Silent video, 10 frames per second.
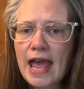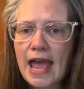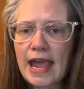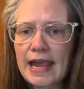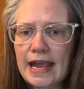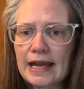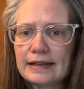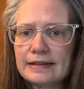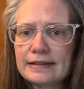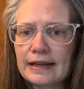
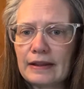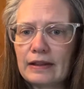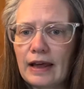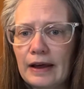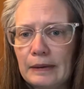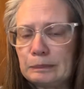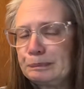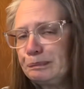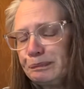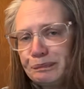and
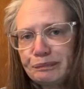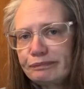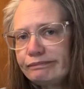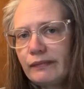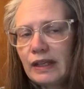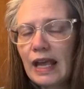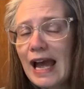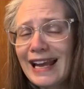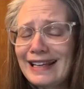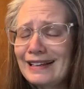
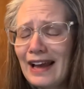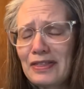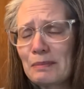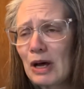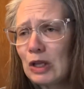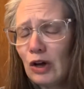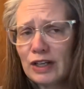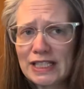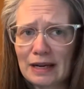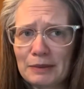I got them a long
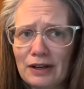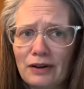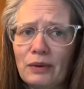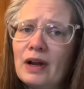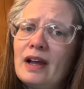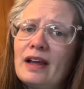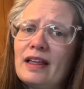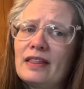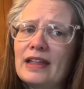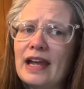time ago.
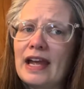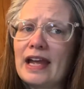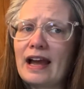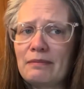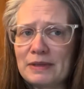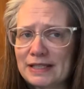They have been